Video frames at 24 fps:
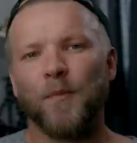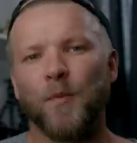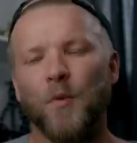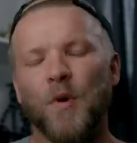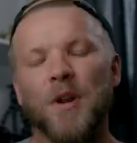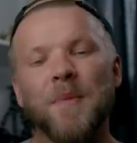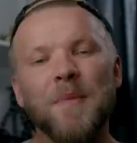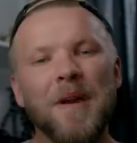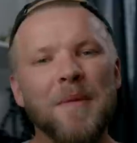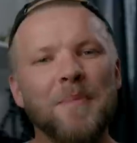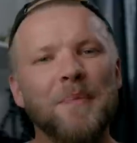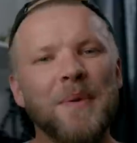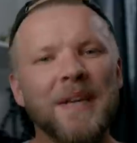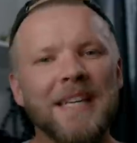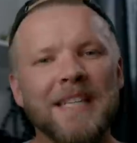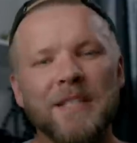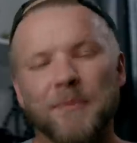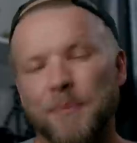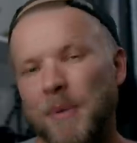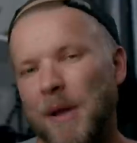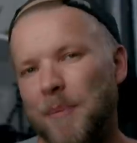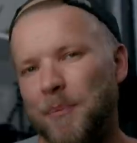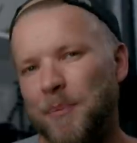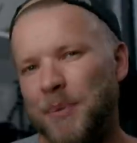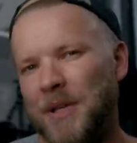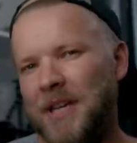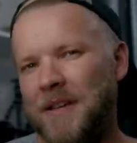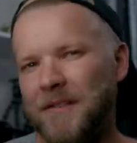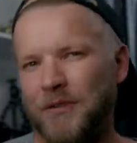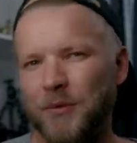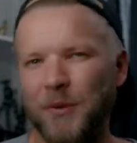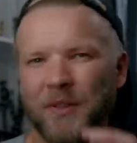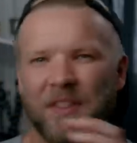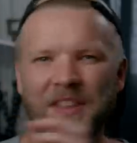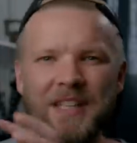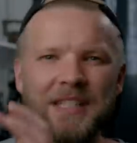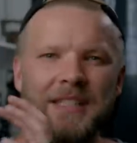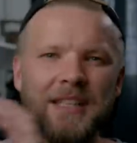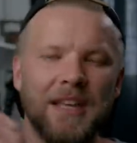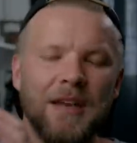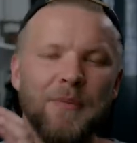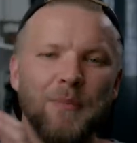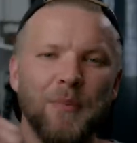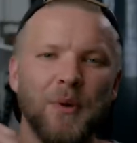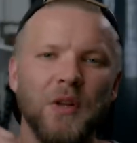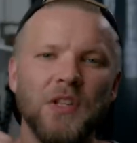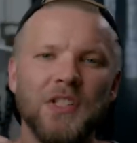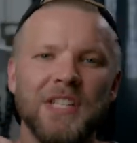One of my biggest pet peeves with these
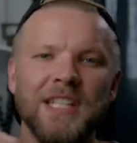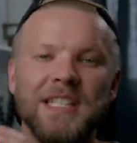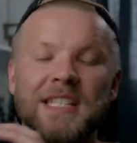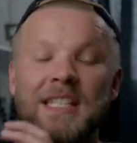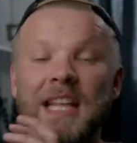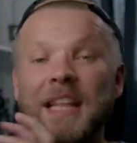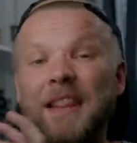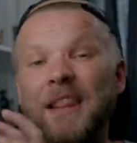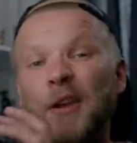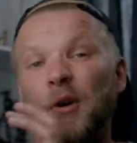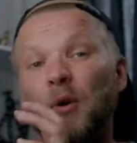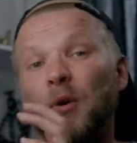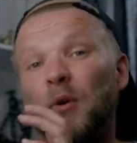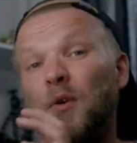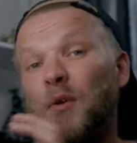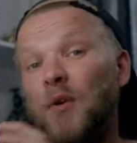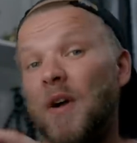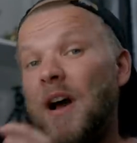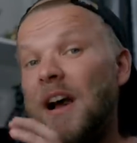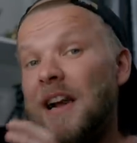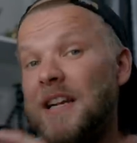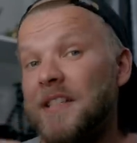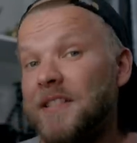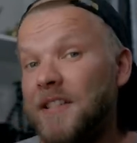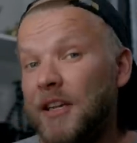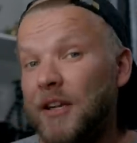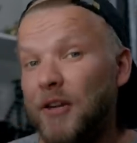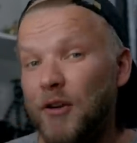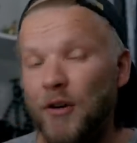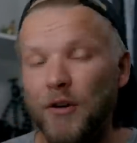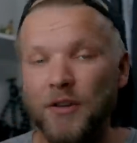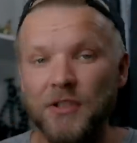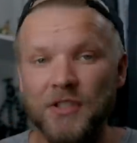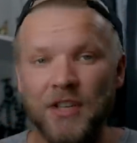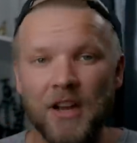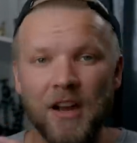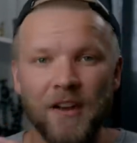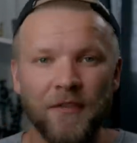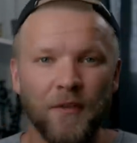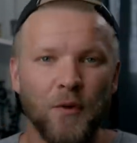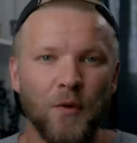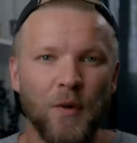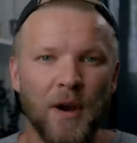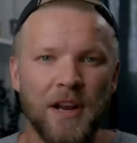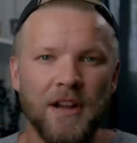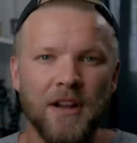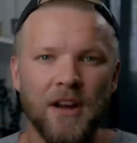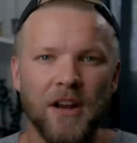gimbals is that the horizon goes
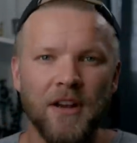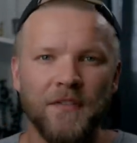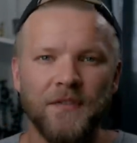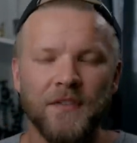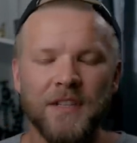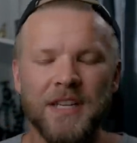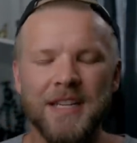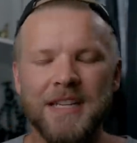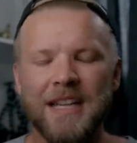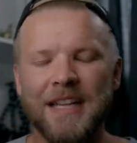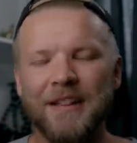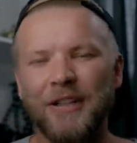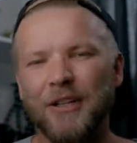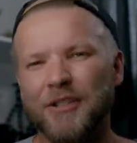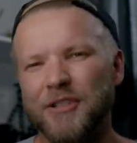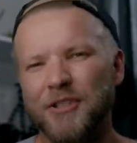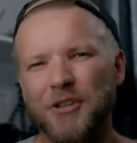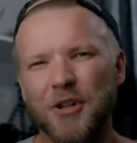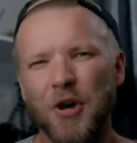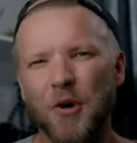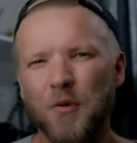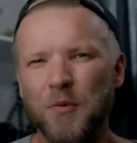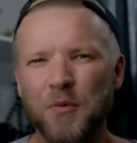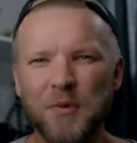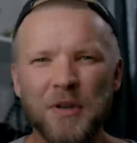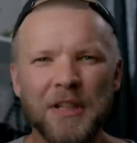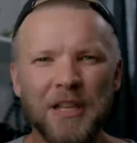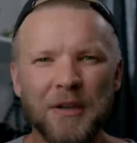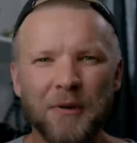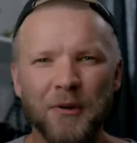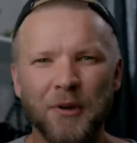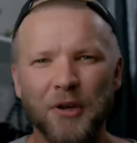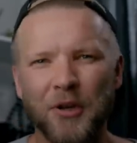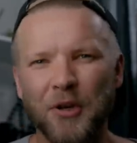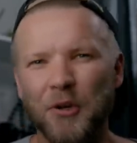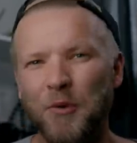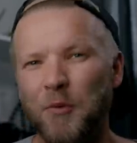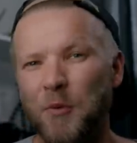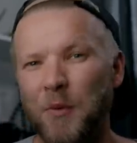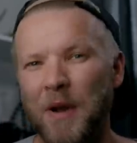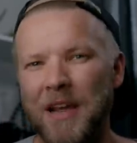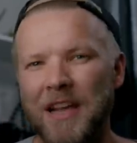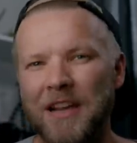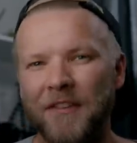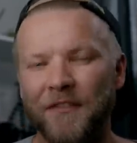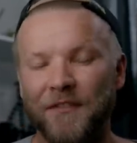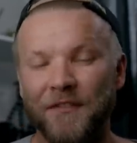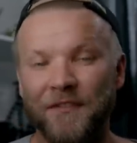off quite often, and there's no really good
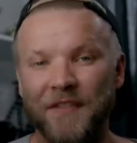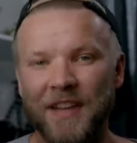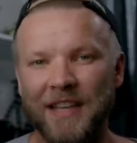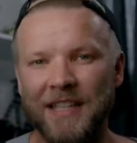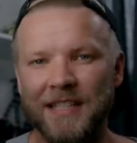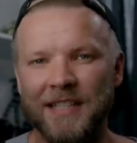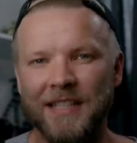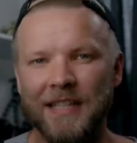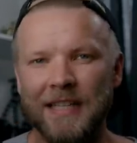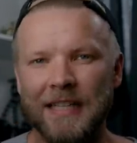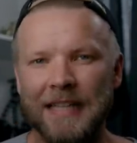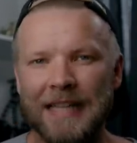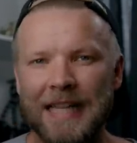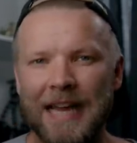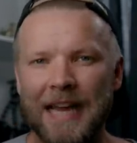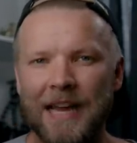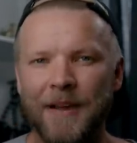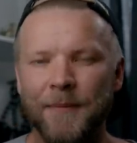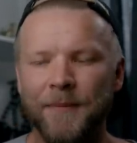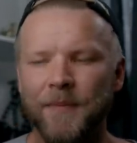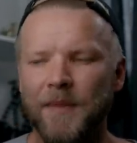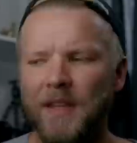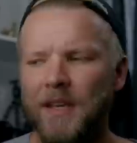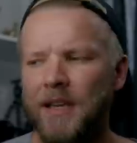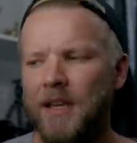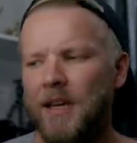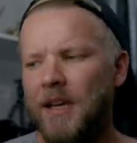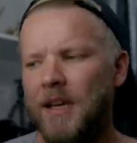way of fixing that.